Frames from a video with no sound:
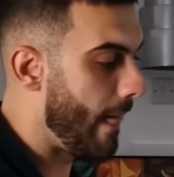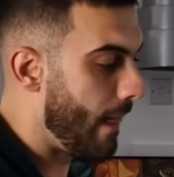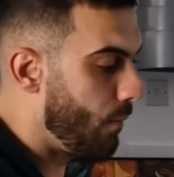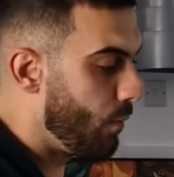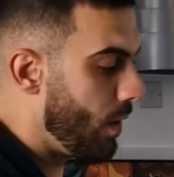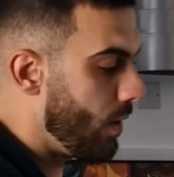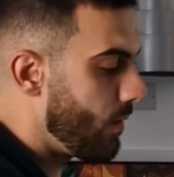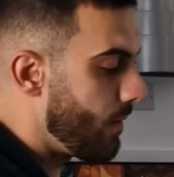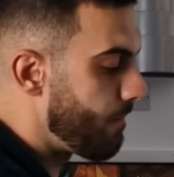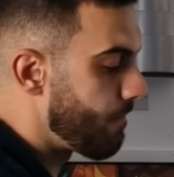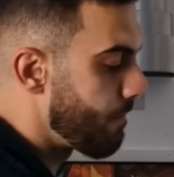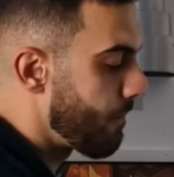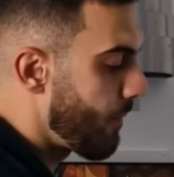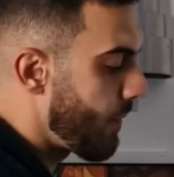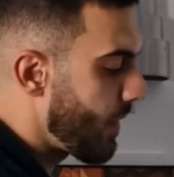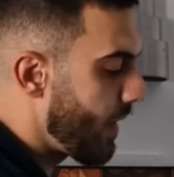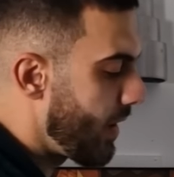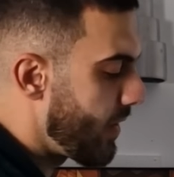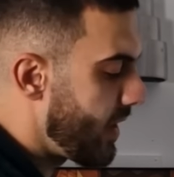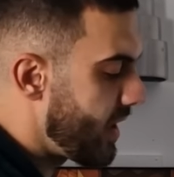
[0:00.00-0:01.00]
Well,
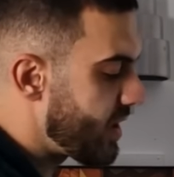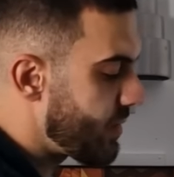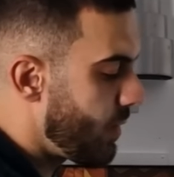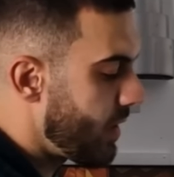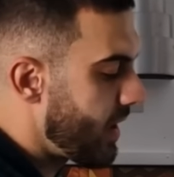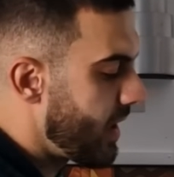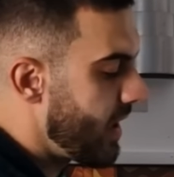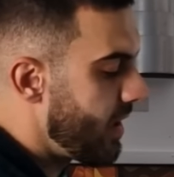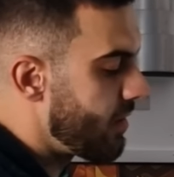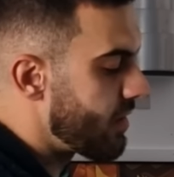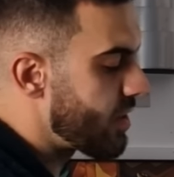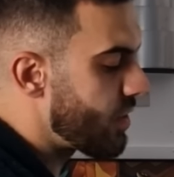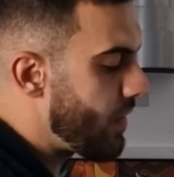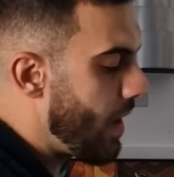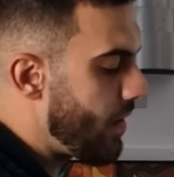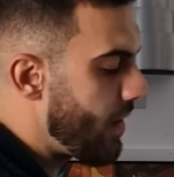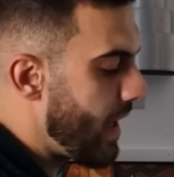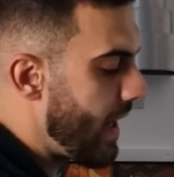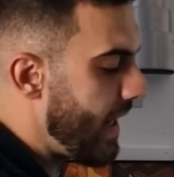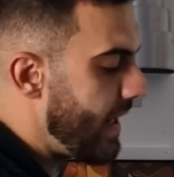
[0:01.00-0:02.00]
this one here is
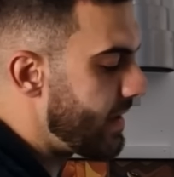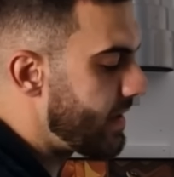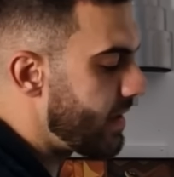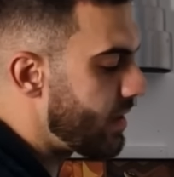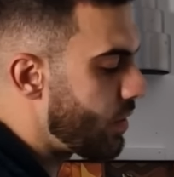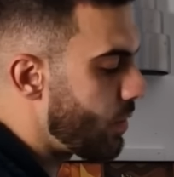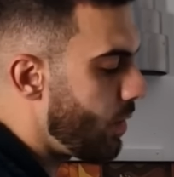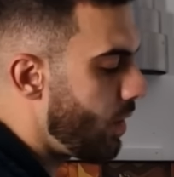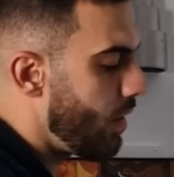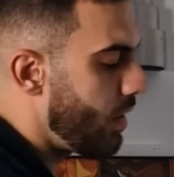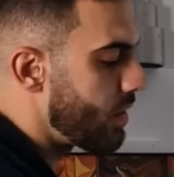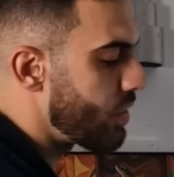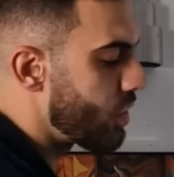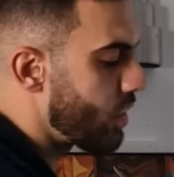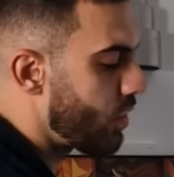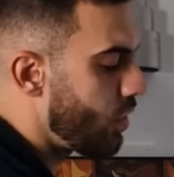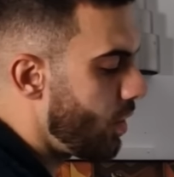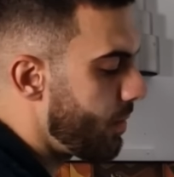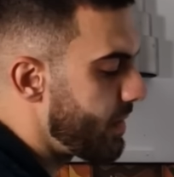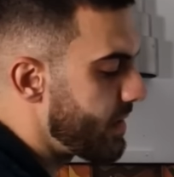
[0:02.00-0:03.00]
around 80 to
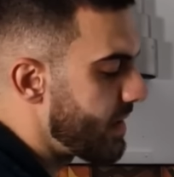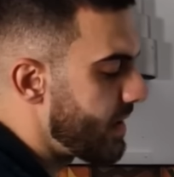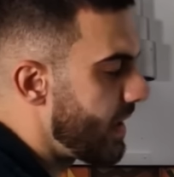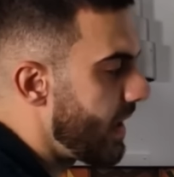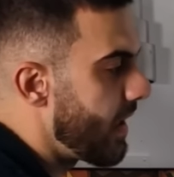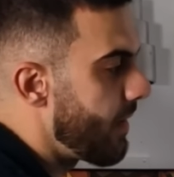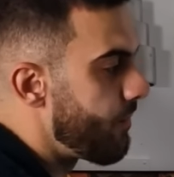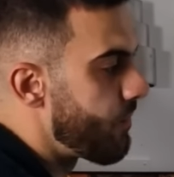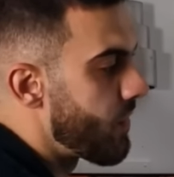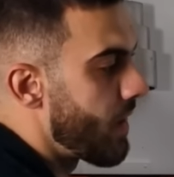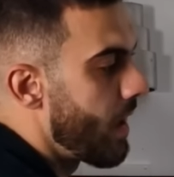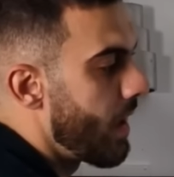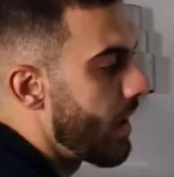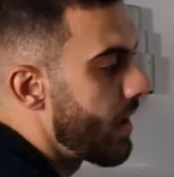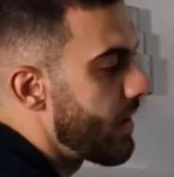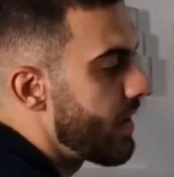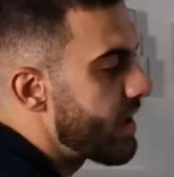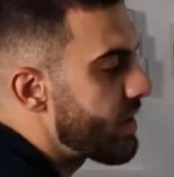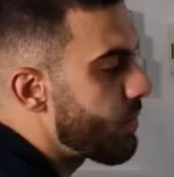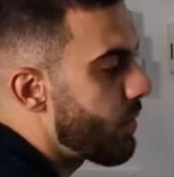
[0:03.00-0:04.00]
100 copies a day.
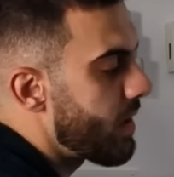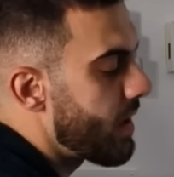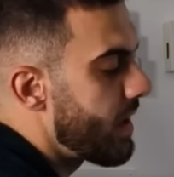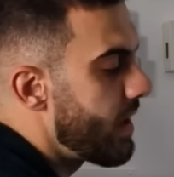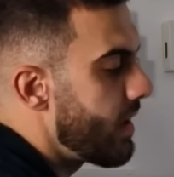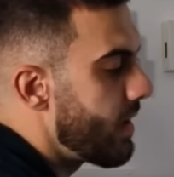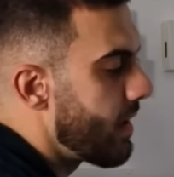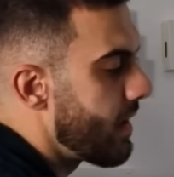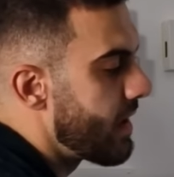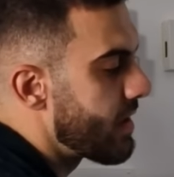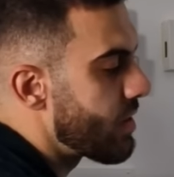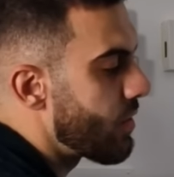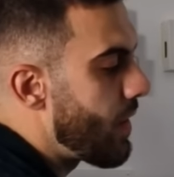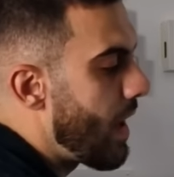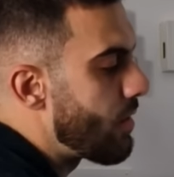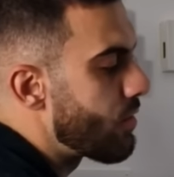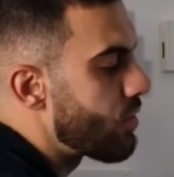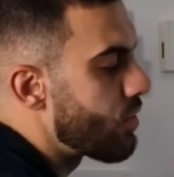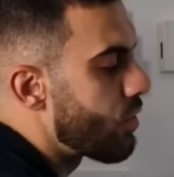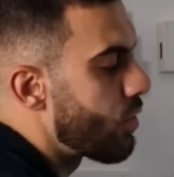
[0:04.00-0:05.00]
This one here is
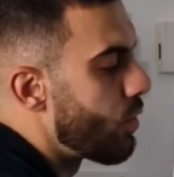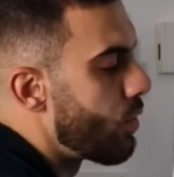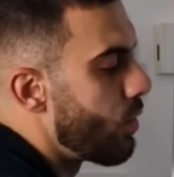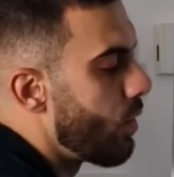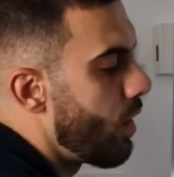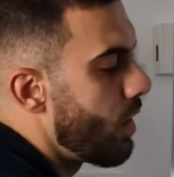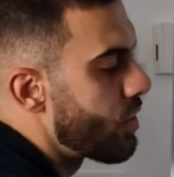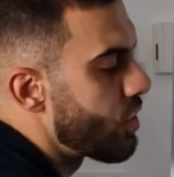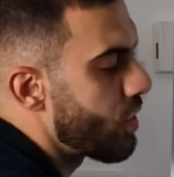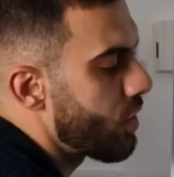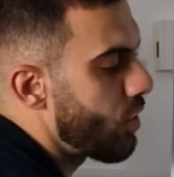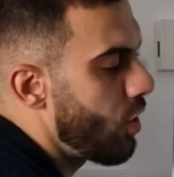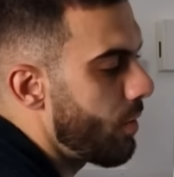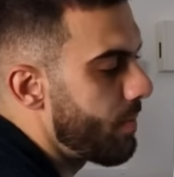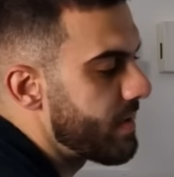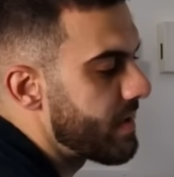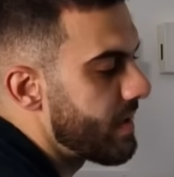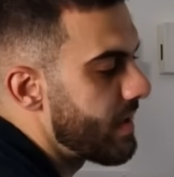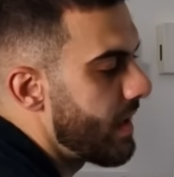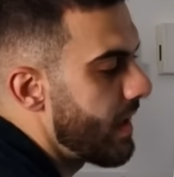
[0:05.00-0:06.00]
around 200
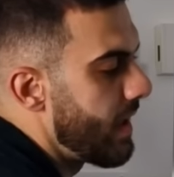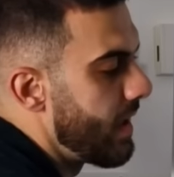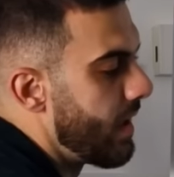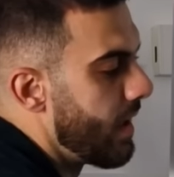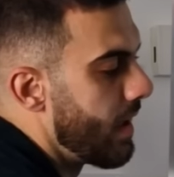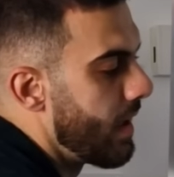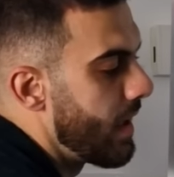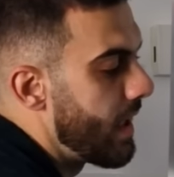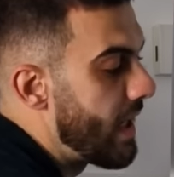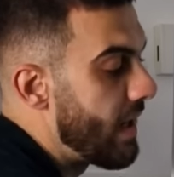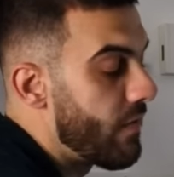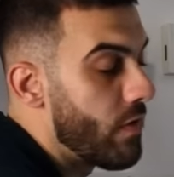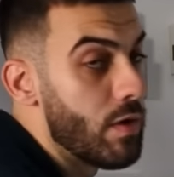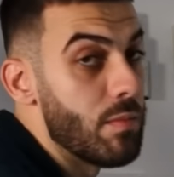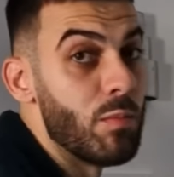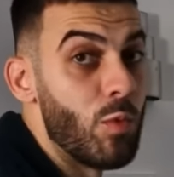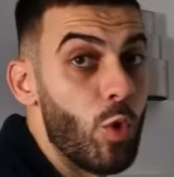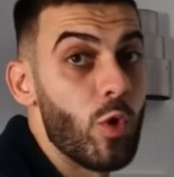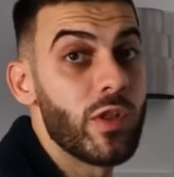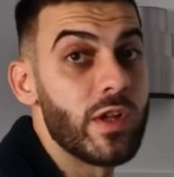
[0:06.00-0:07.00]
copies a day,
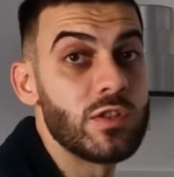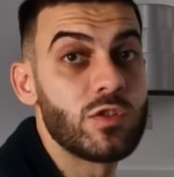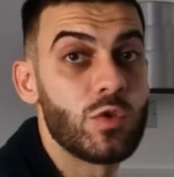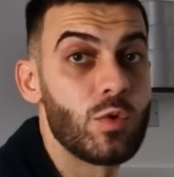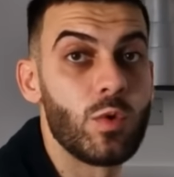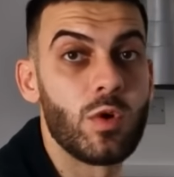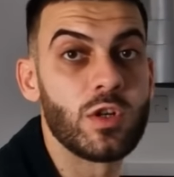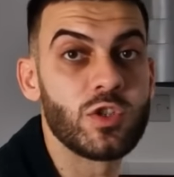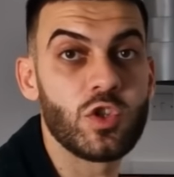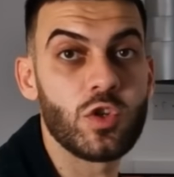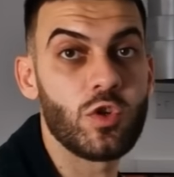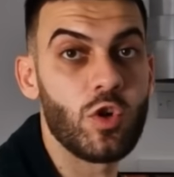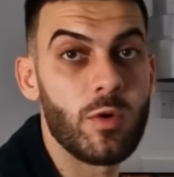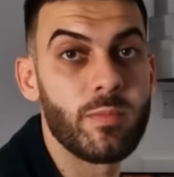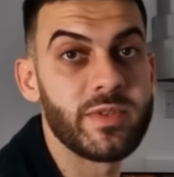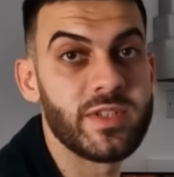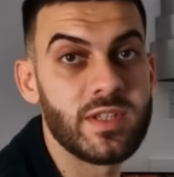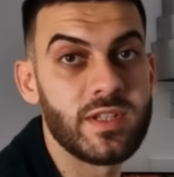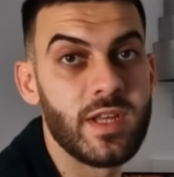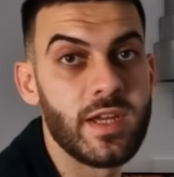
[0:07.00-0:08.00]
even more than 200
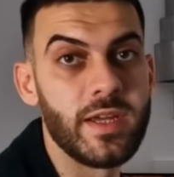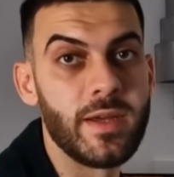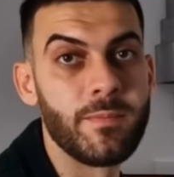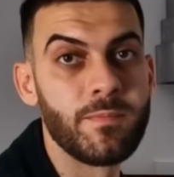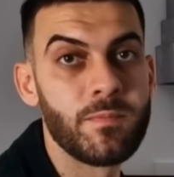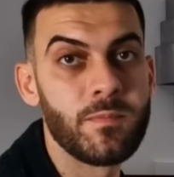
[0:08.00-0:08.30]
copies a day.